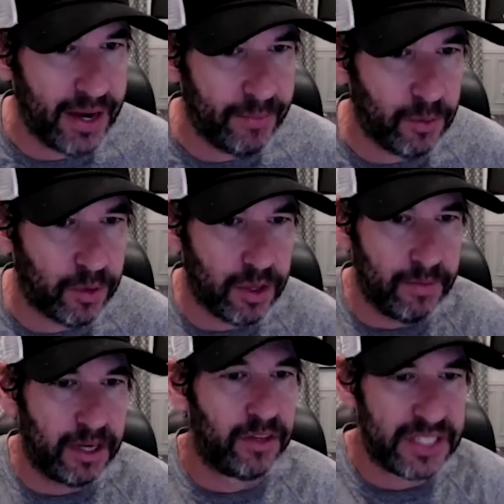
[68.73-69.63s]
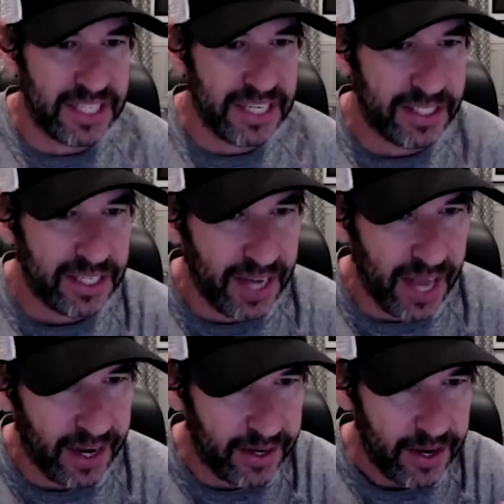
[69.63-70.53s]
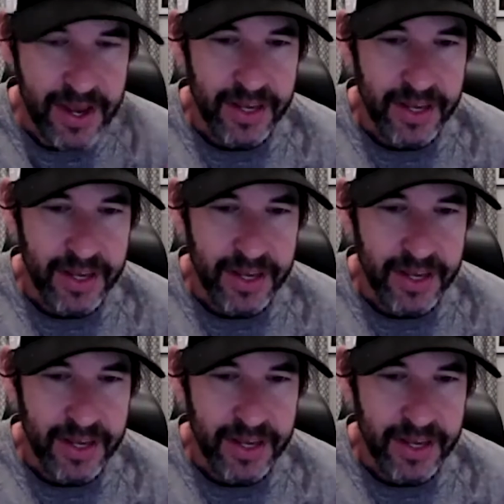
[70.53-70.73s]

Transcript: I mean, we're in the middle of a season, and